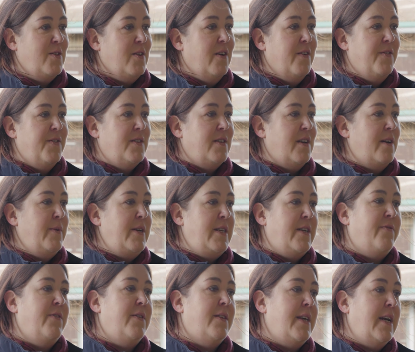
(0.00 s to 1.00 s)
offer so many
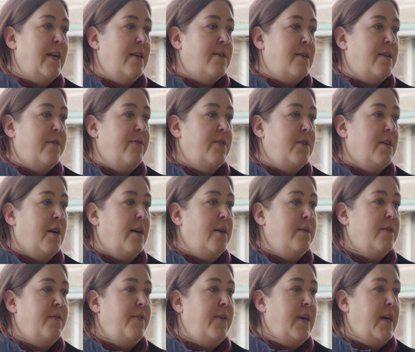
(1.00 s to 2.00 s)
different things at different
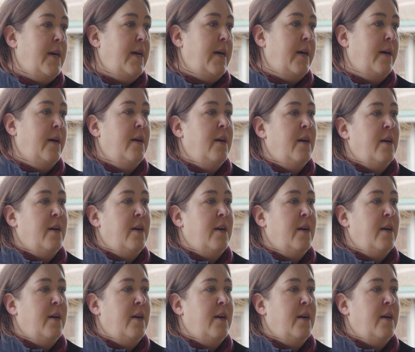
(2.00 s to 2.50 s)
times of year.